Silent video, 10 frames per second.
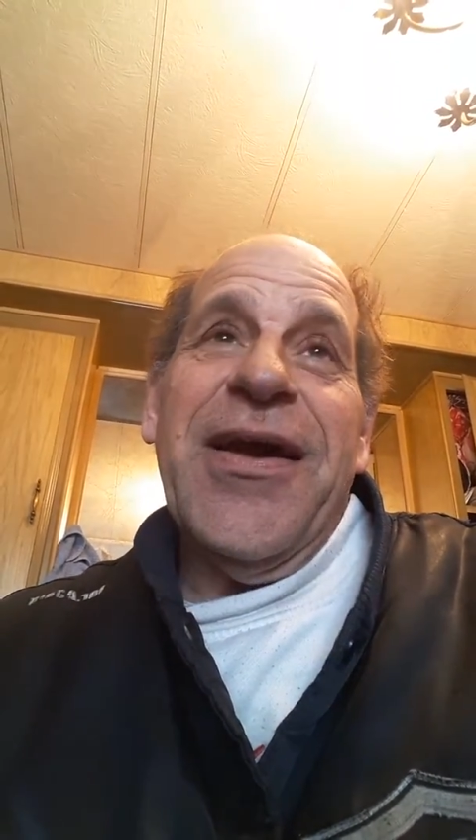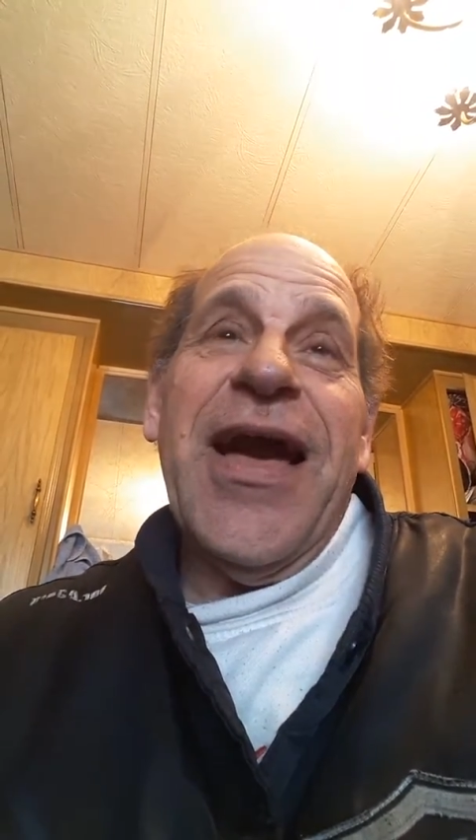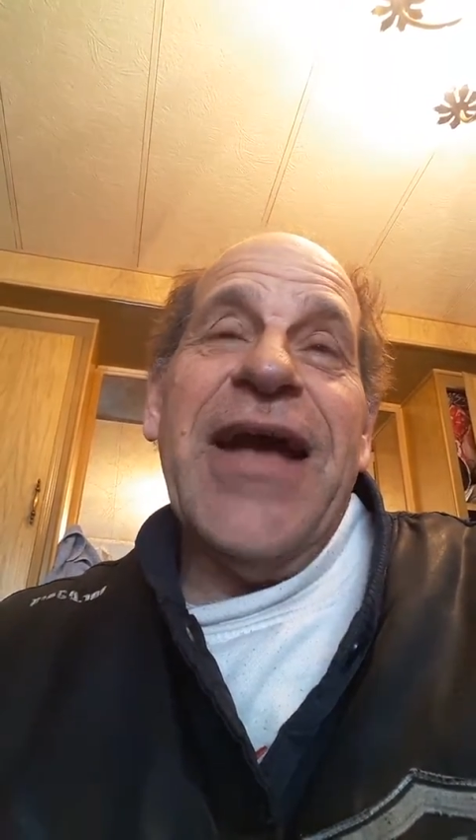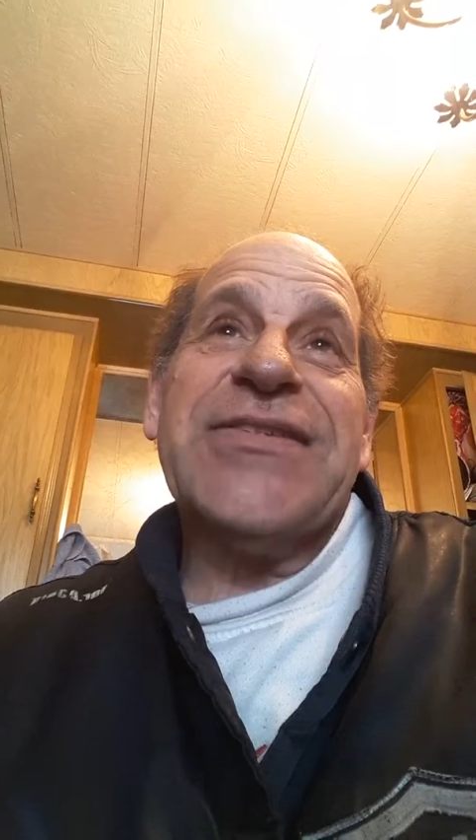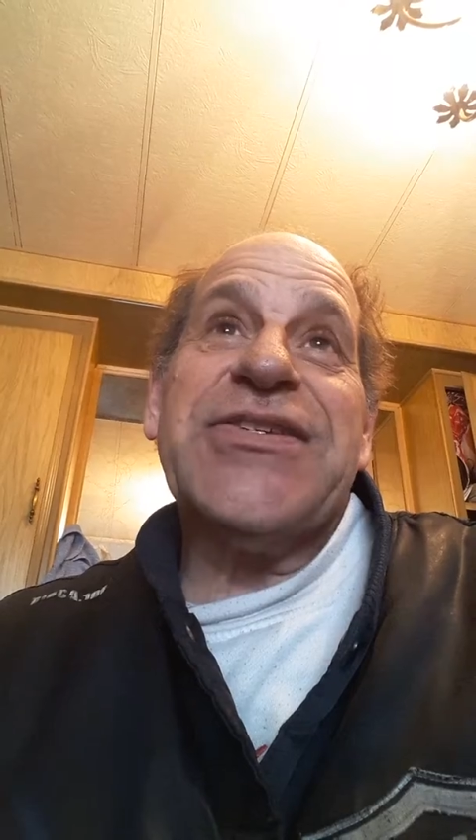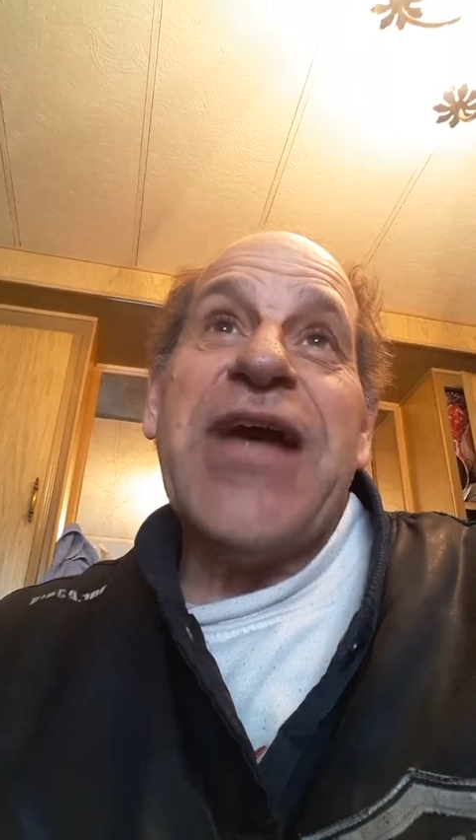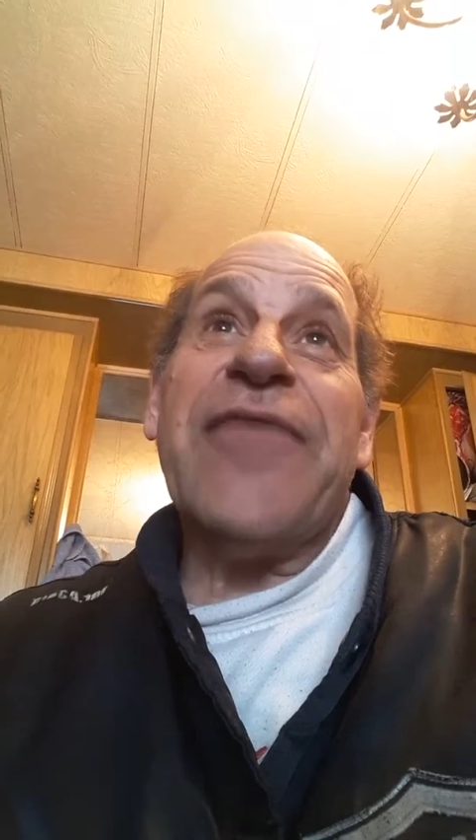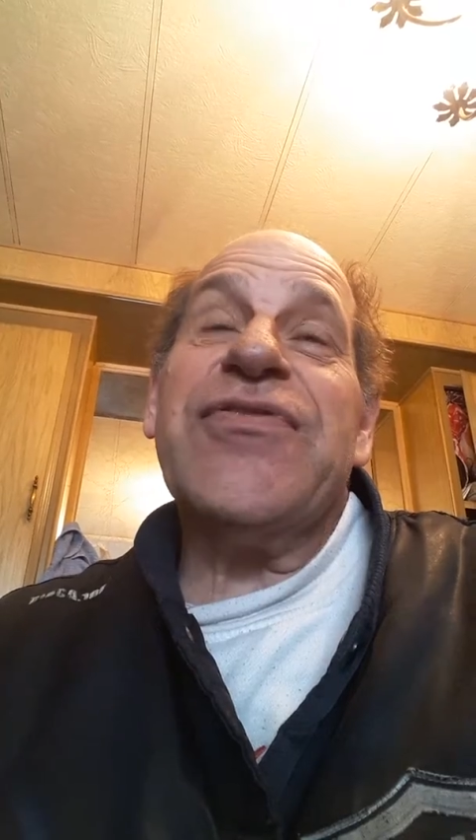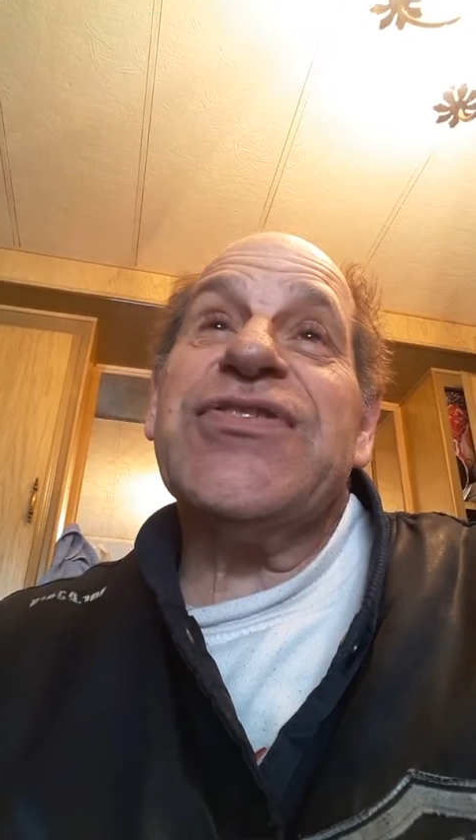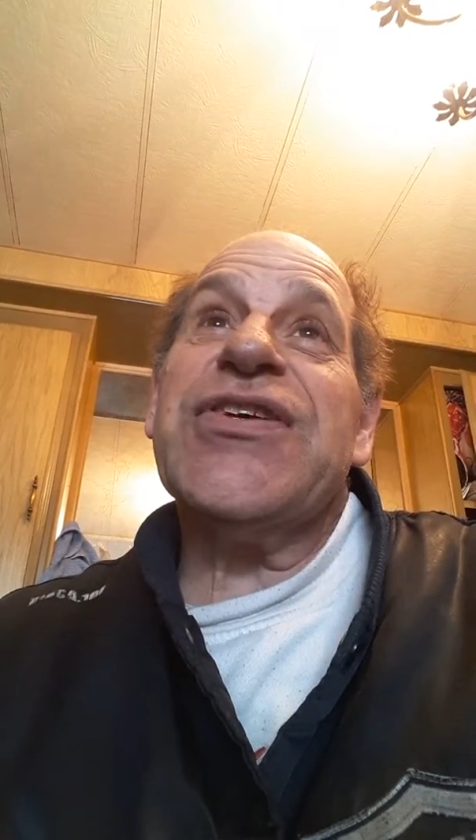at
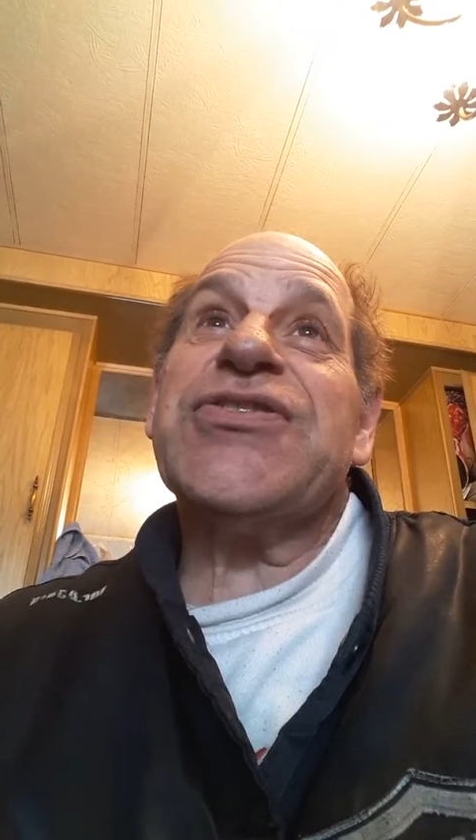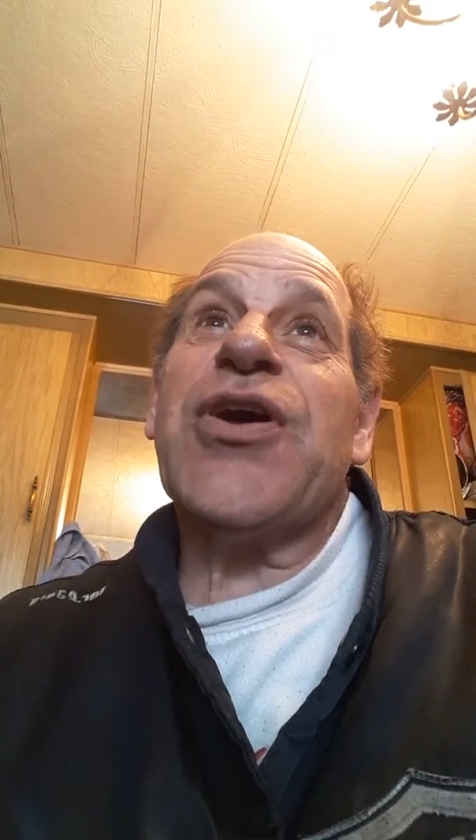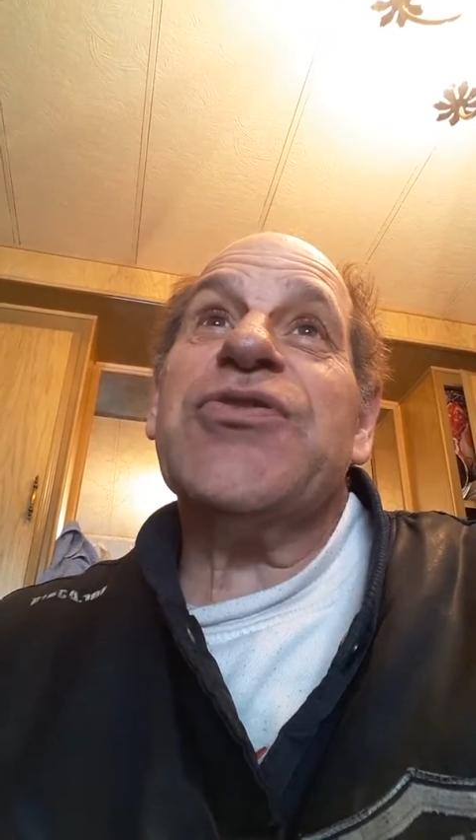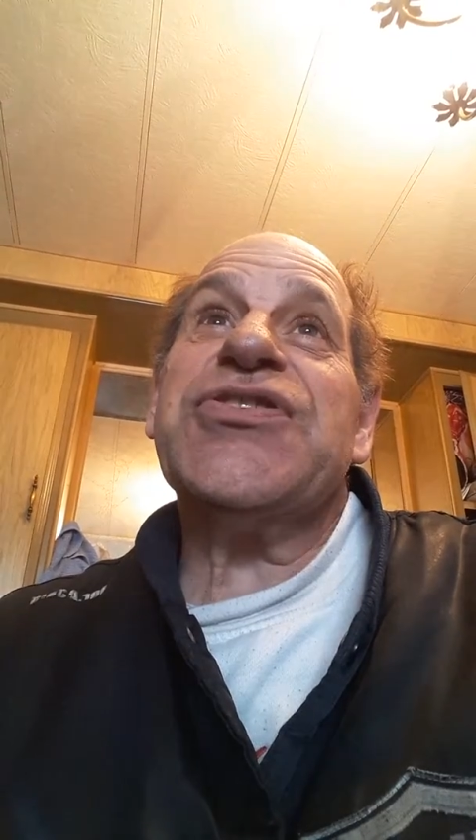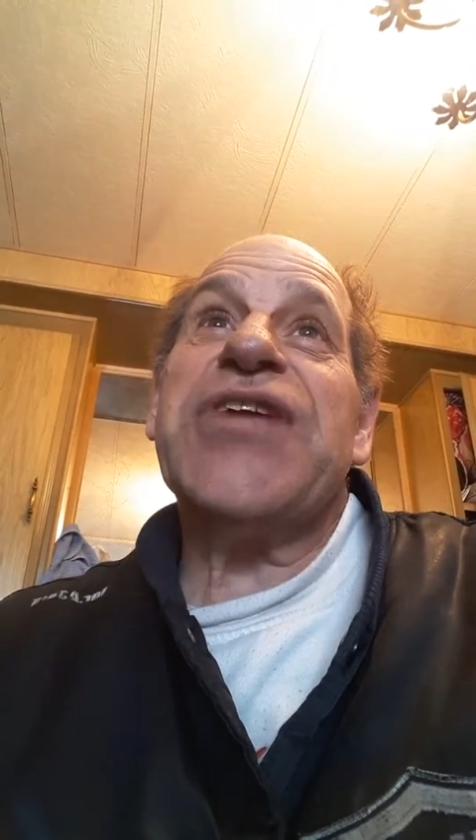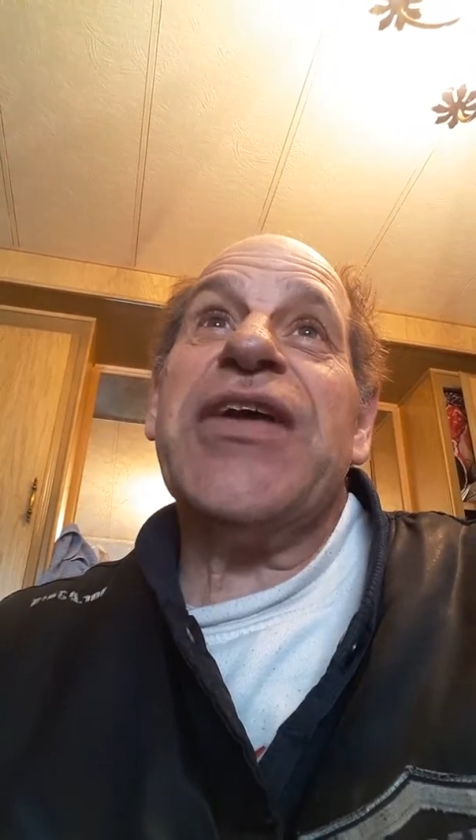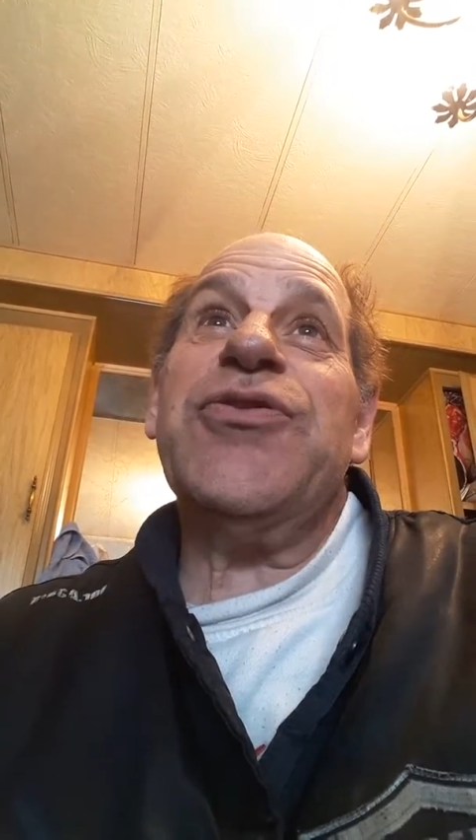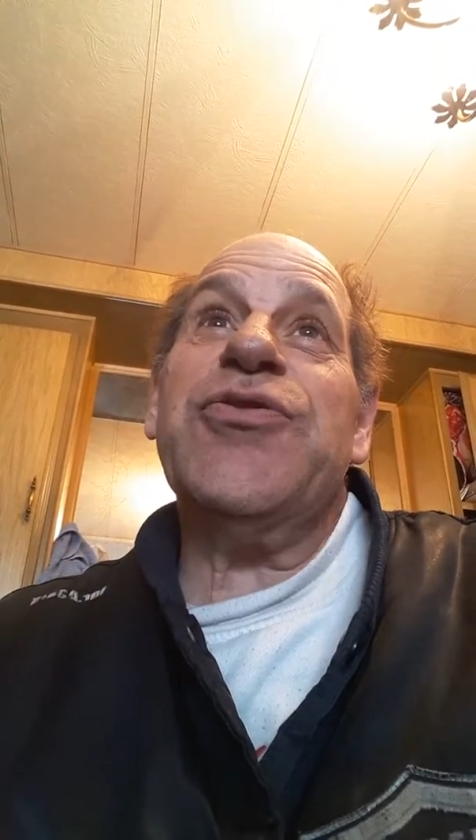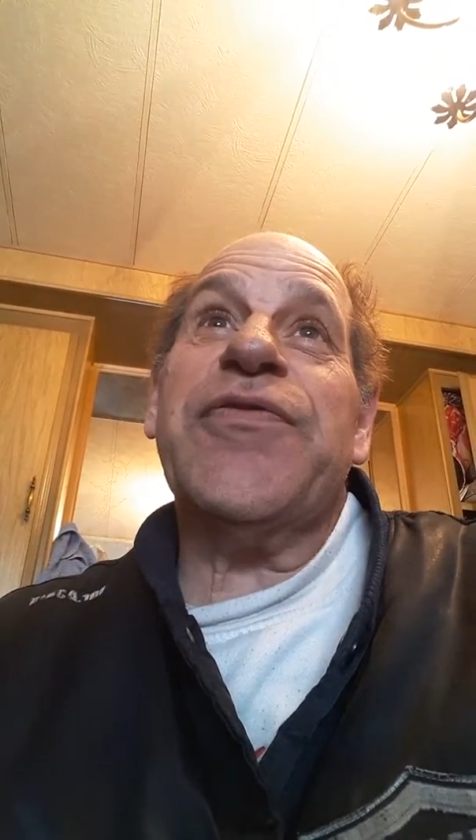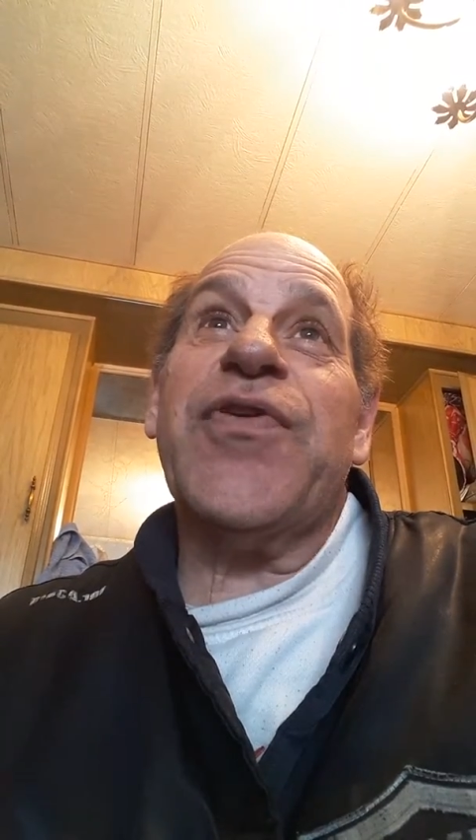San Francisco State
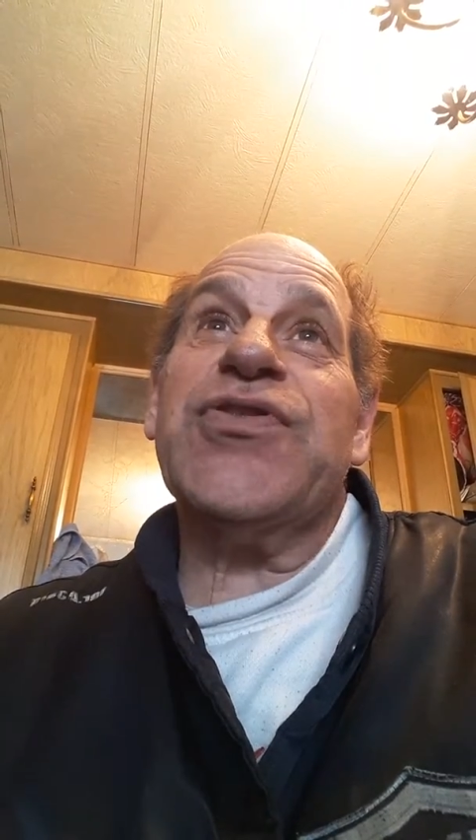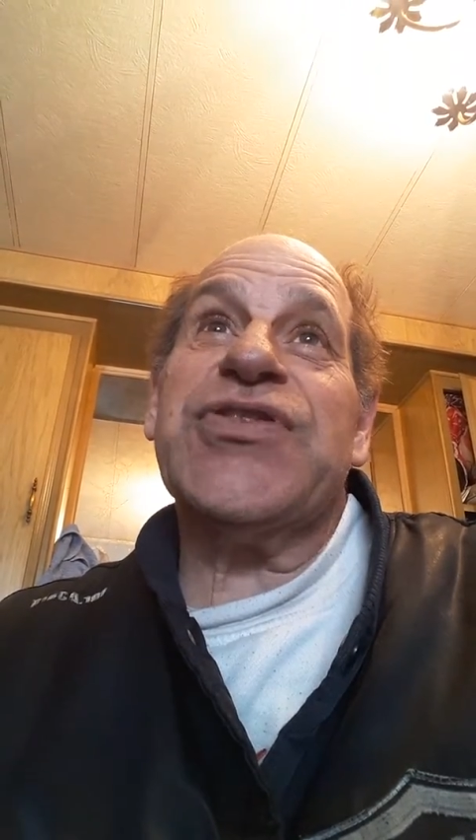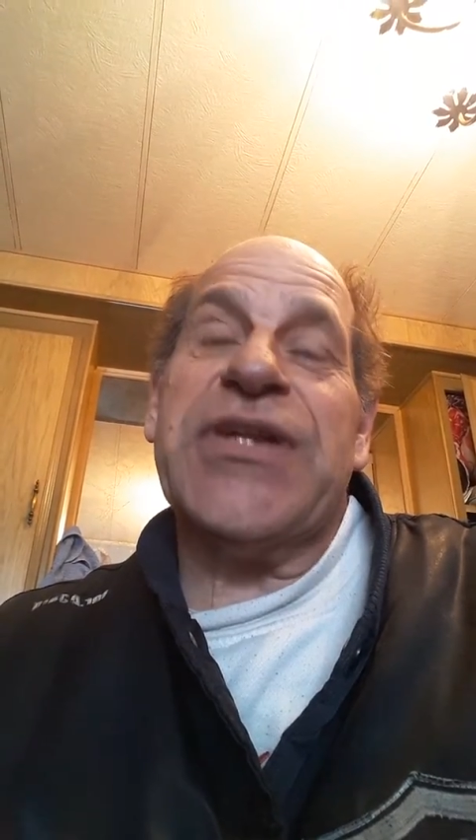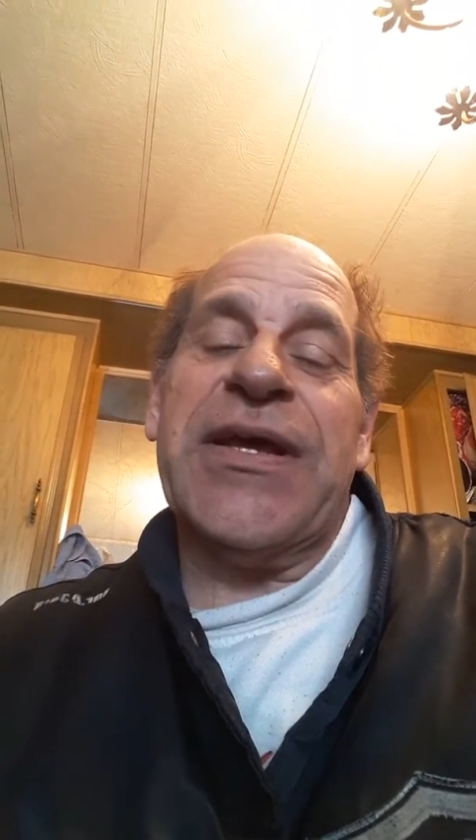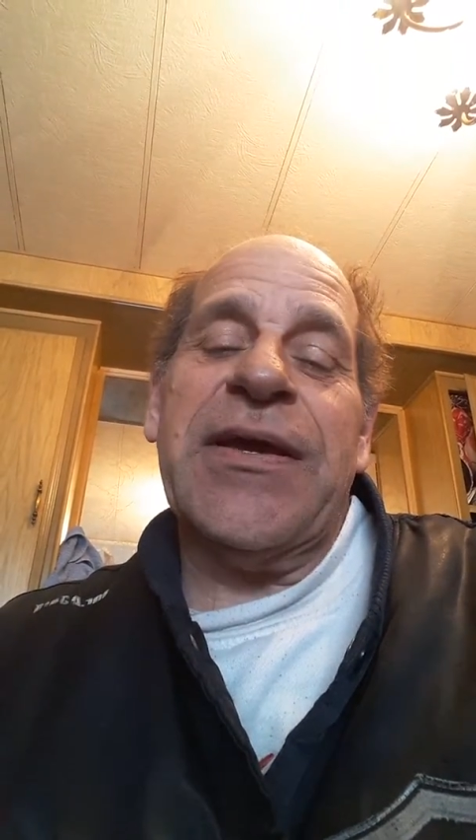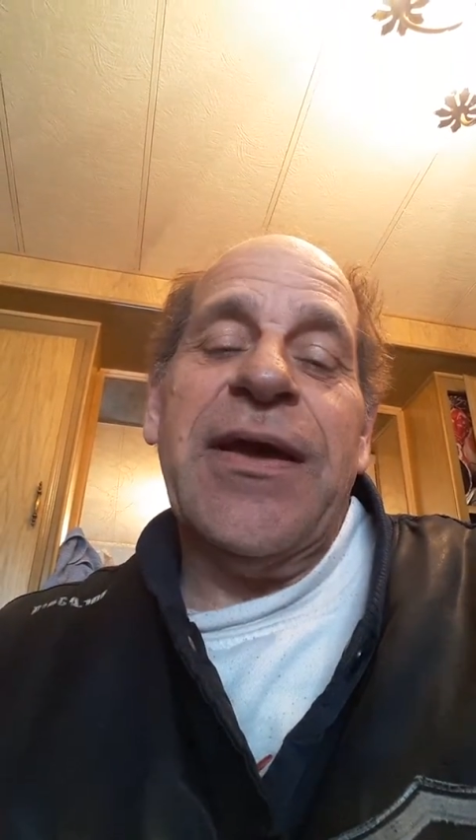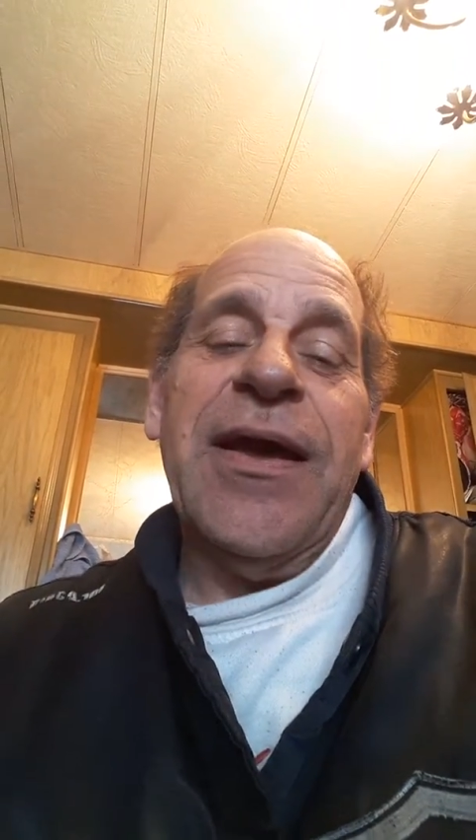University.